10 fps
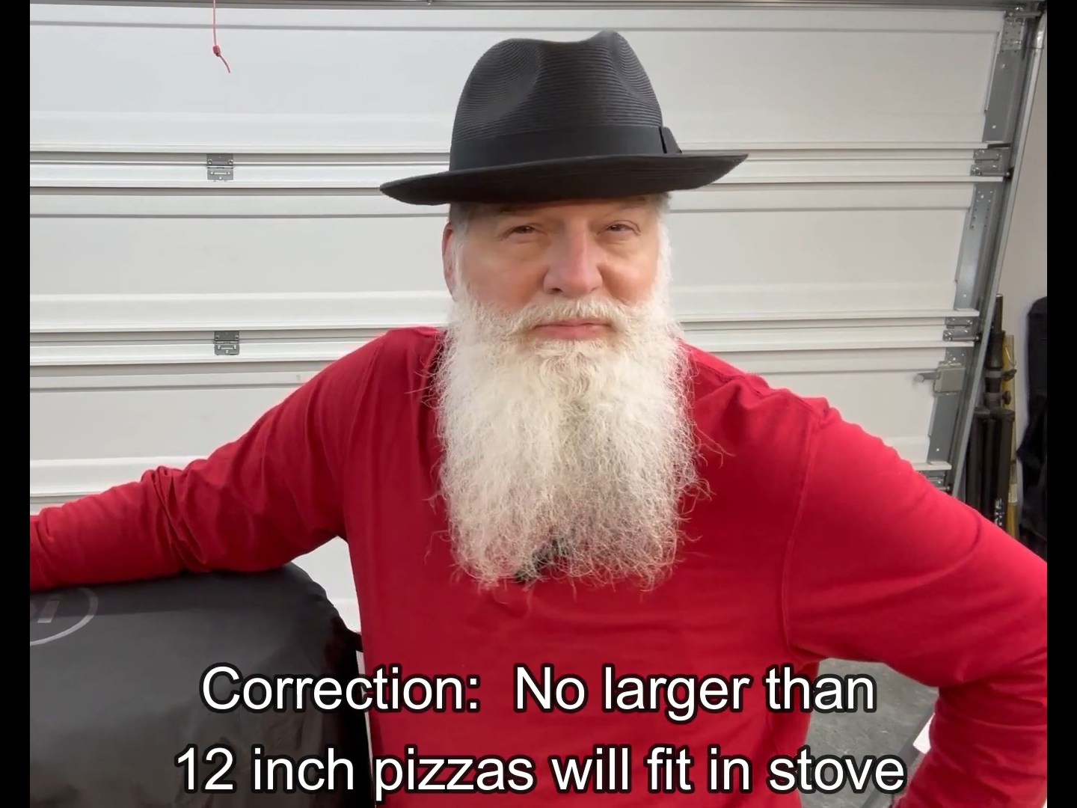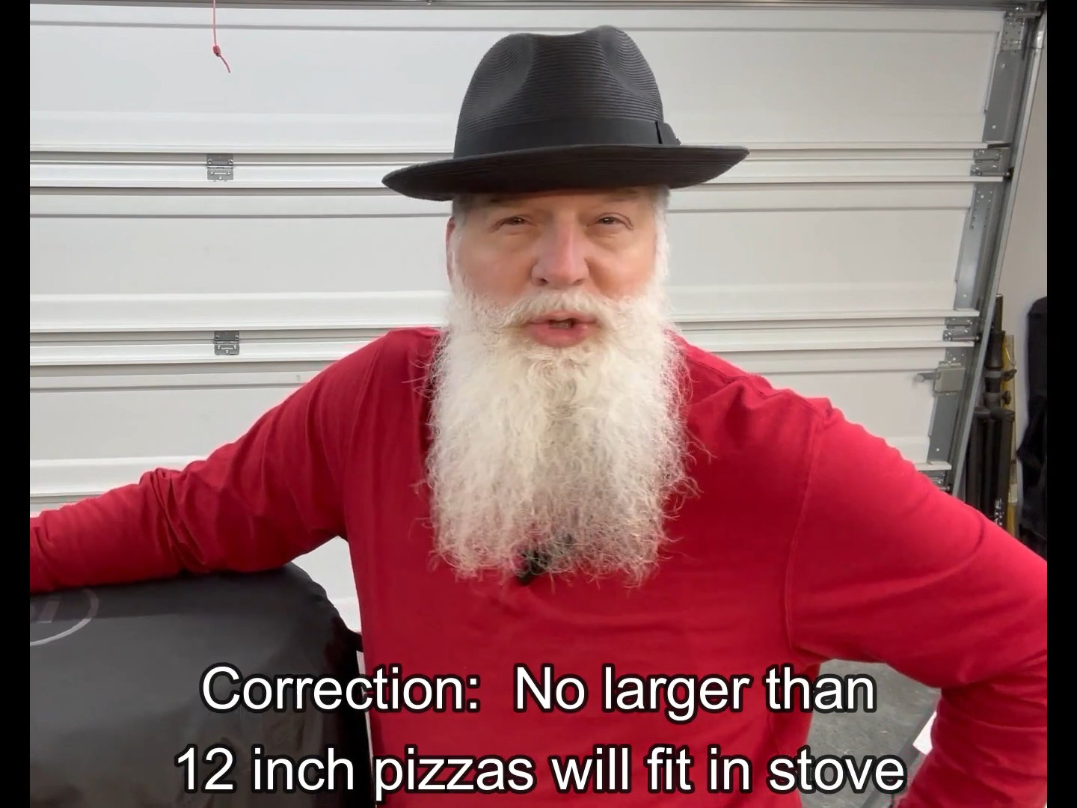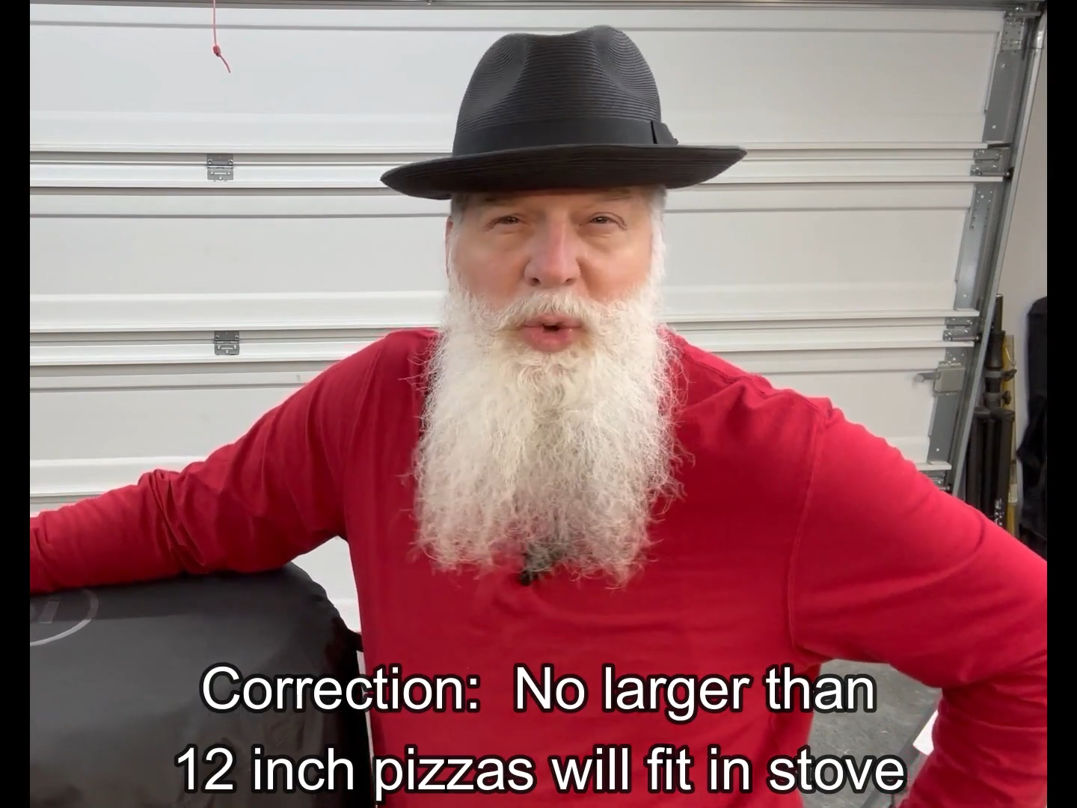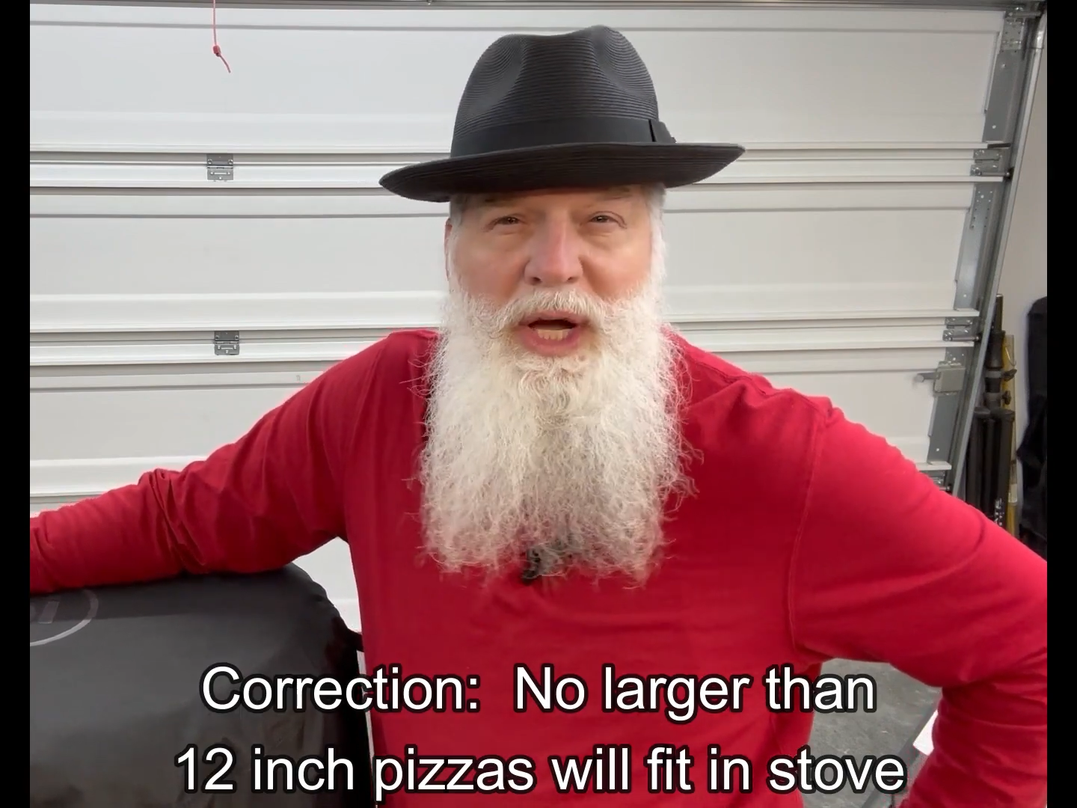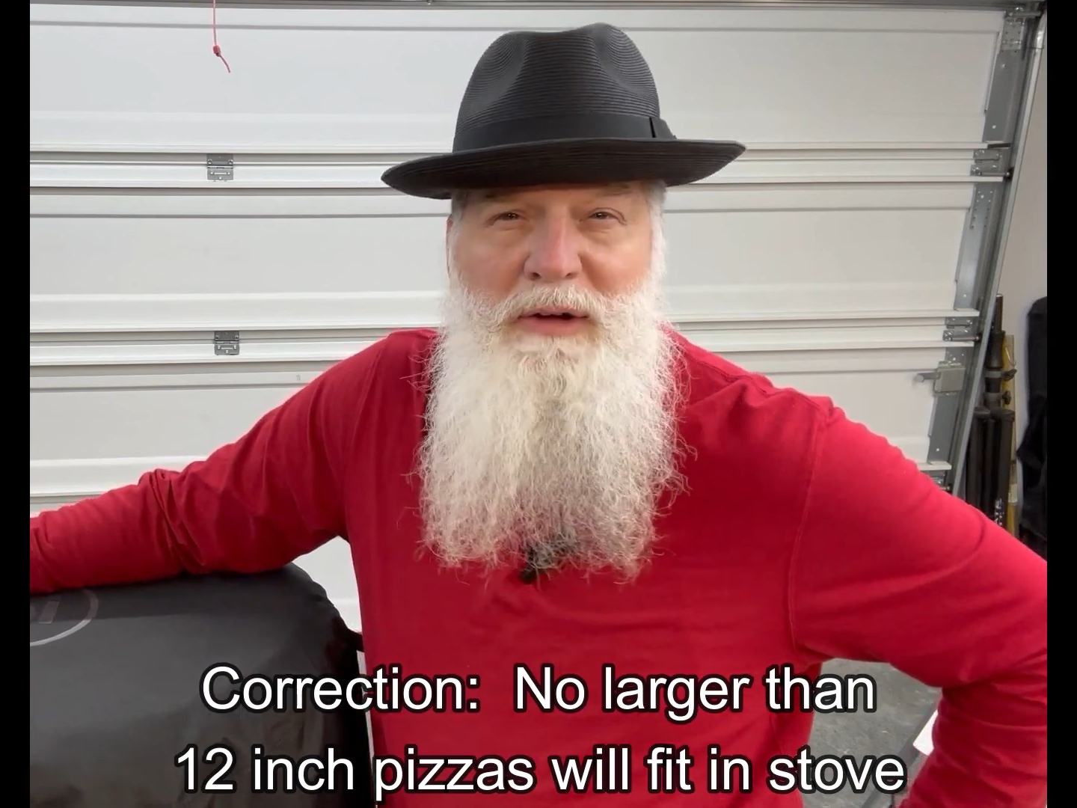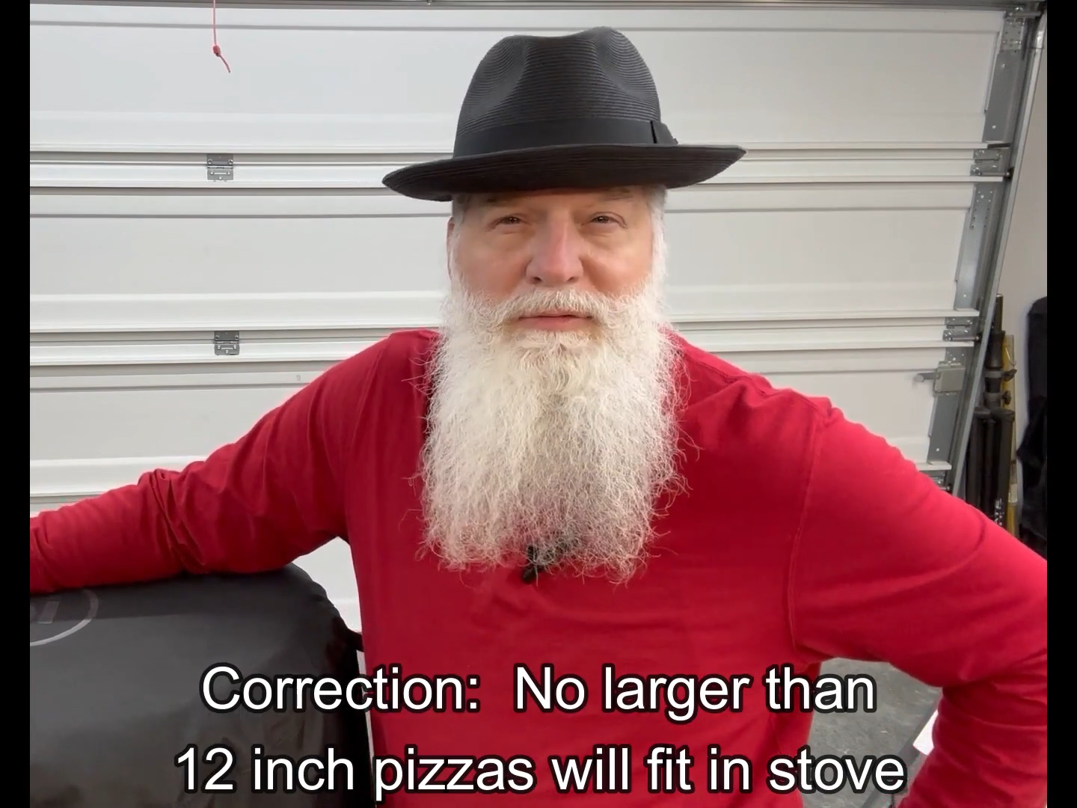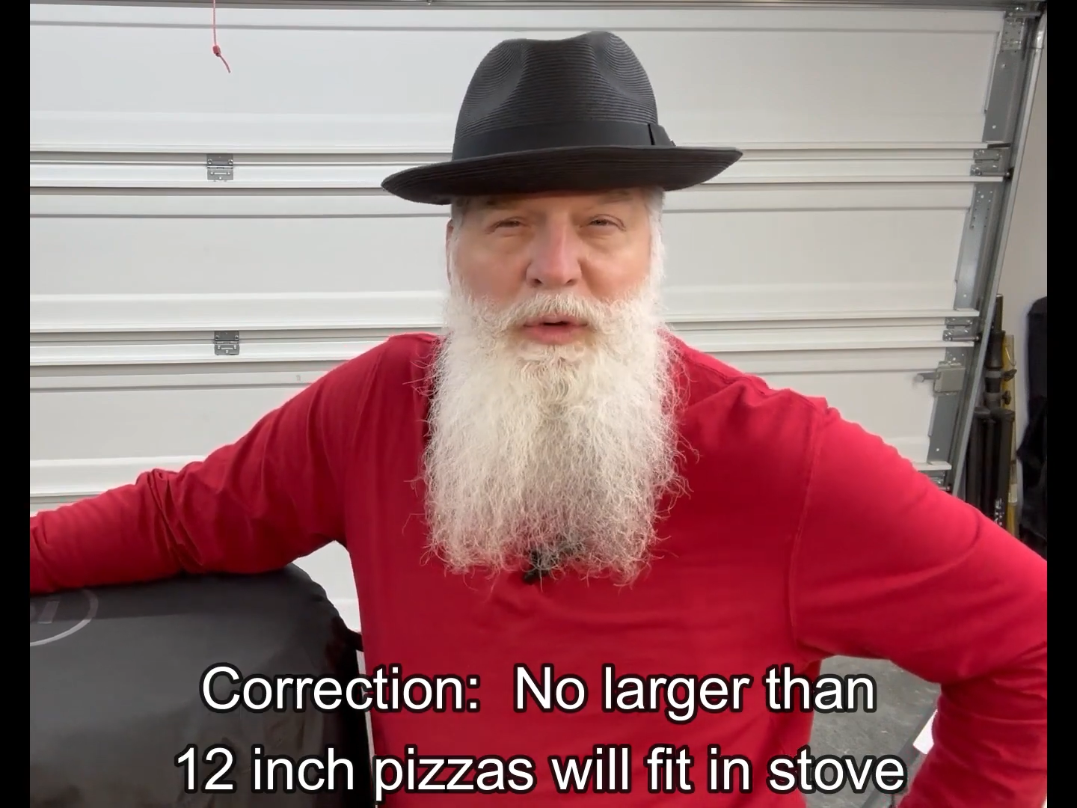12,